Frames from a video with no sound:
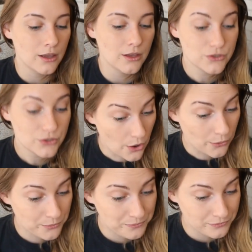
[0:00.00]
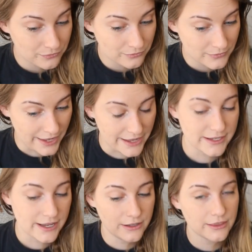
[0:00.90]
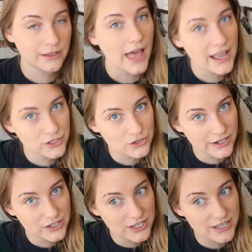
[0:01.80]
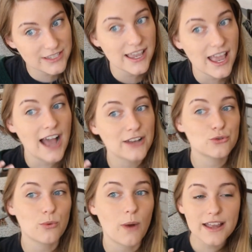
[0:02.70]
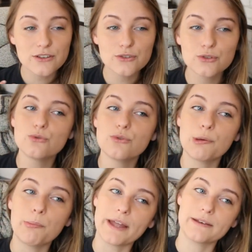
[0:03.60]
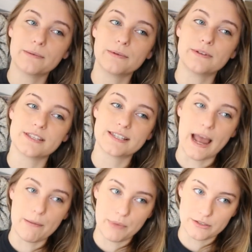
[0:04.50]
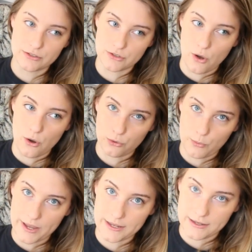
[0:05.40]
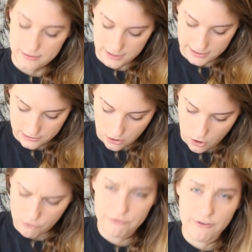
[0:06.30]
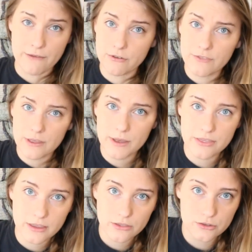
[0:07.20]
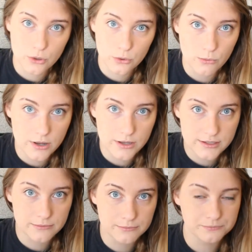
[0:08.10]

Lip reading: So, yes, and then the last tragedies, I tried to do the snap buttons all the way, like all 5 of them, I think the total was.